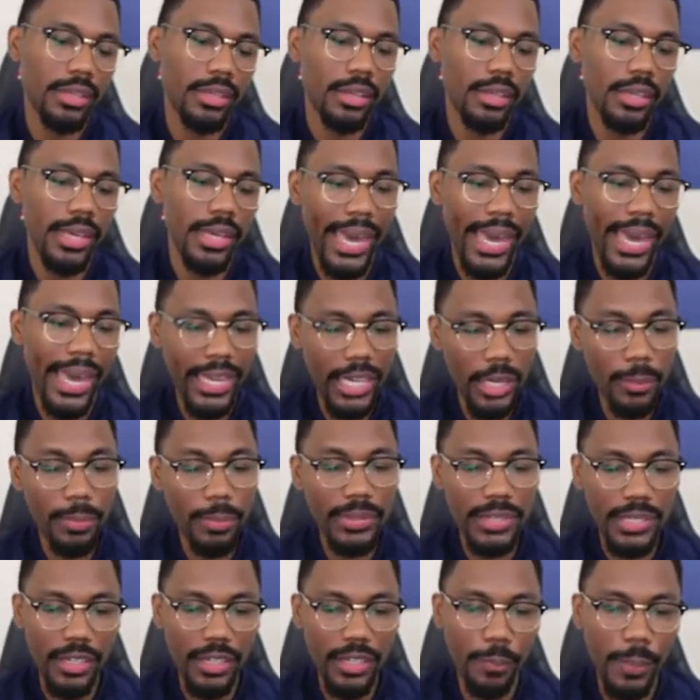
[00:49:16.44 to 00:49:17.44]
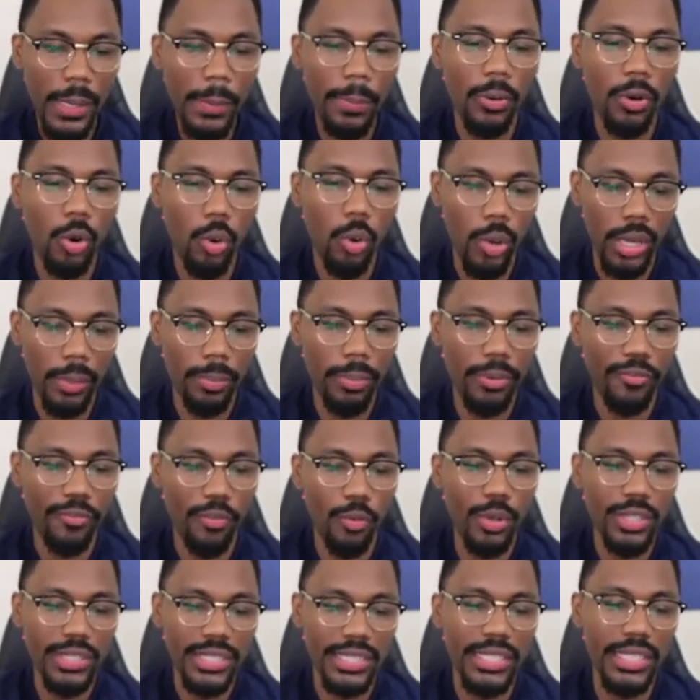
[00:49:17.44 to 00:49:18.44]
80% of people quit
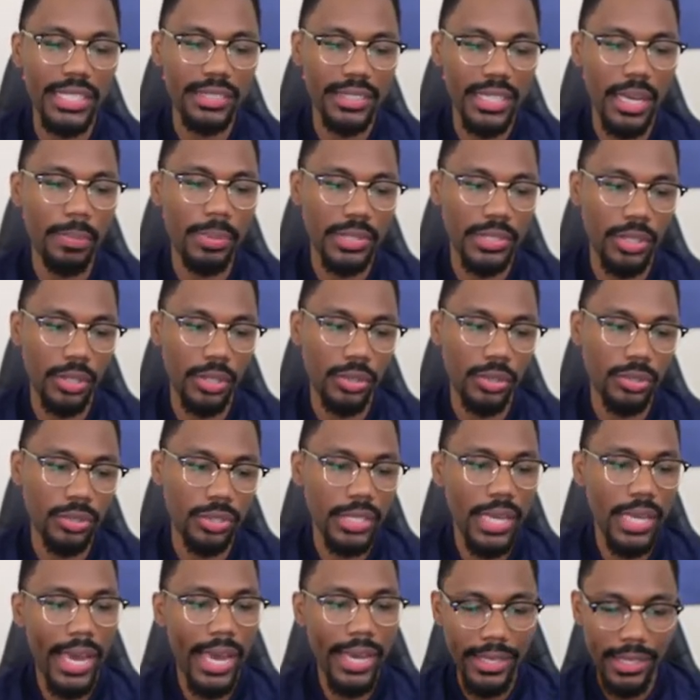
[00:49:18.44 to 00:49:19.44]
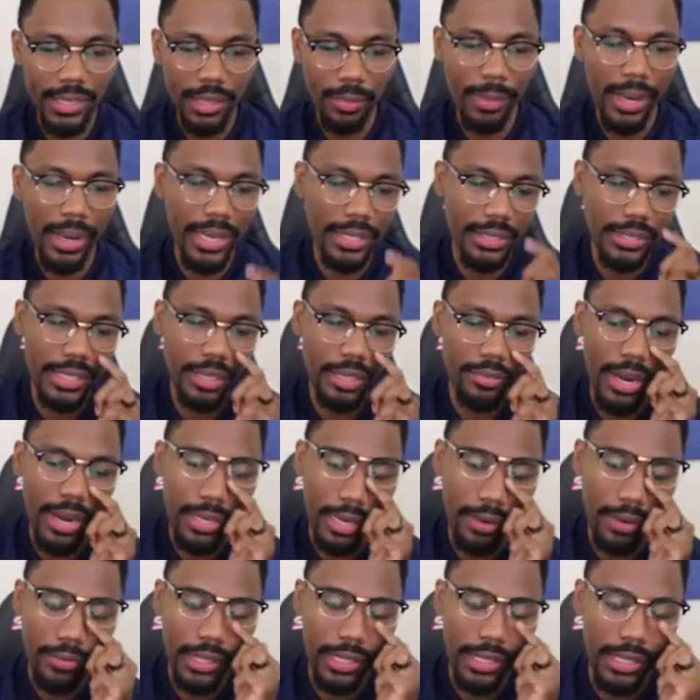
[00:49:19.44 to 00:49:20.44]
before 6 episodes, how you get the mindset right
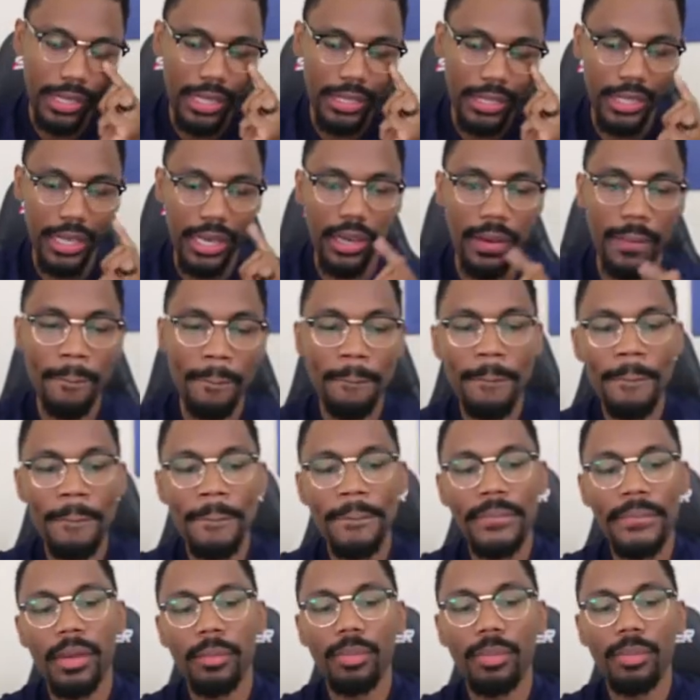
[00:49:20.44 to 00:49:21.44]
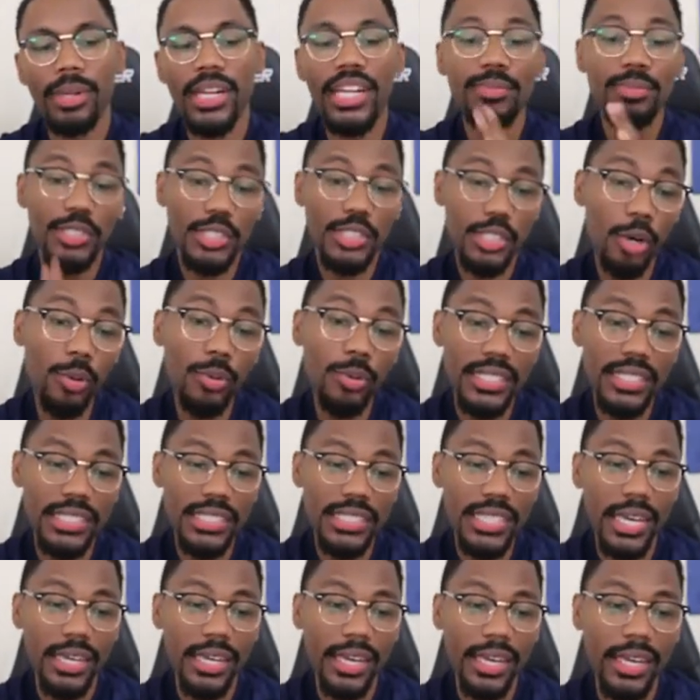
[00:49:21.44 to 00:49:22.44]
and everything like that. But I've shown this
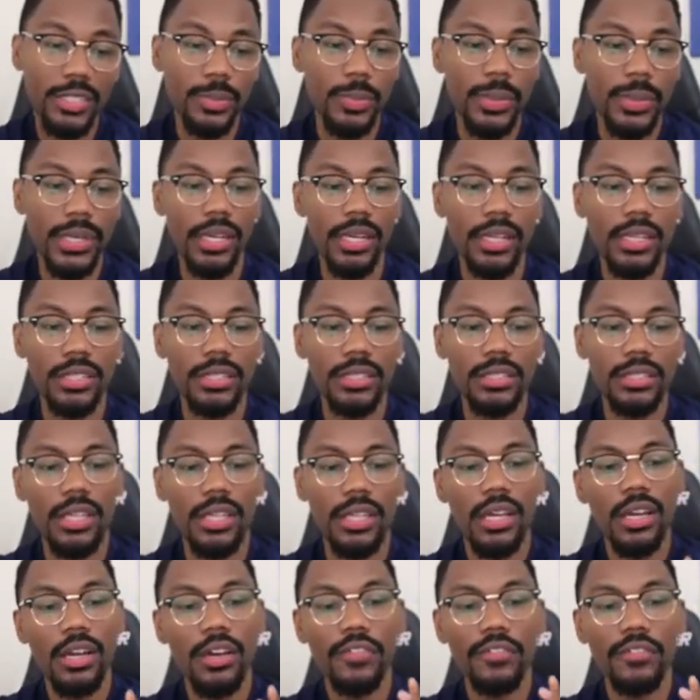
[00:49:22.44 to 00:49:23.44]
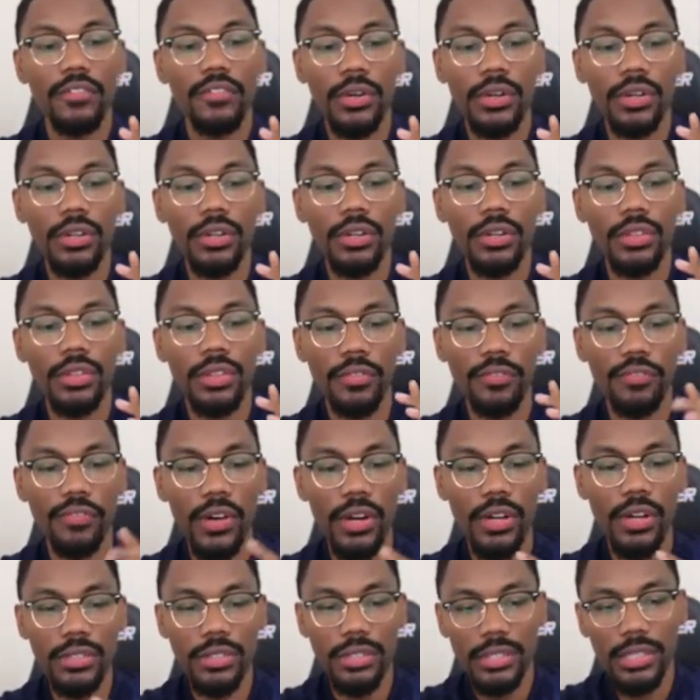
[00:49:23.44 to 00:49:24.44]
TEDx because for the
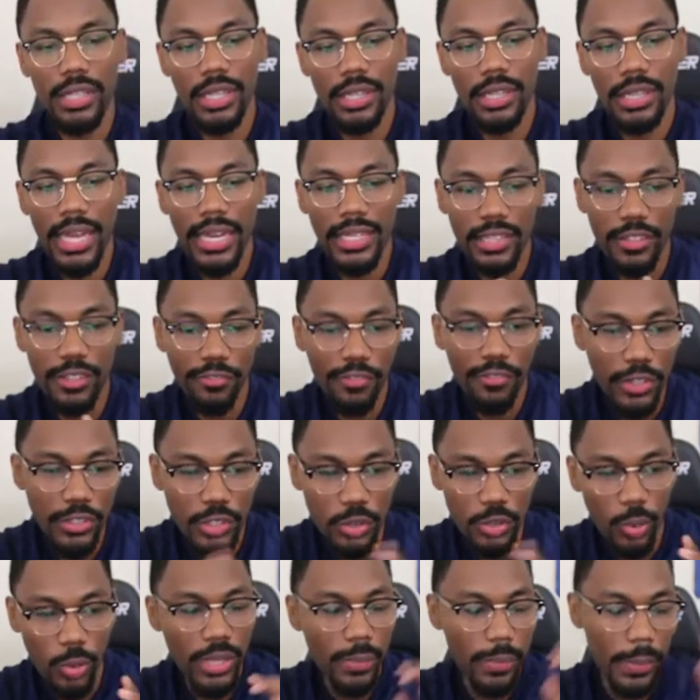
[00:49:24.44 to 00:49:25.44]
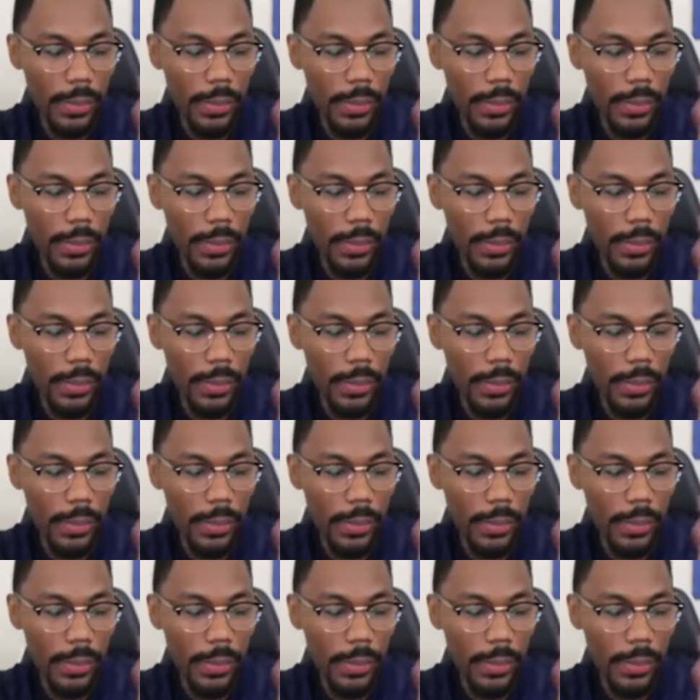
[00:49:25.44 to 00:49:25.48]
first 20 people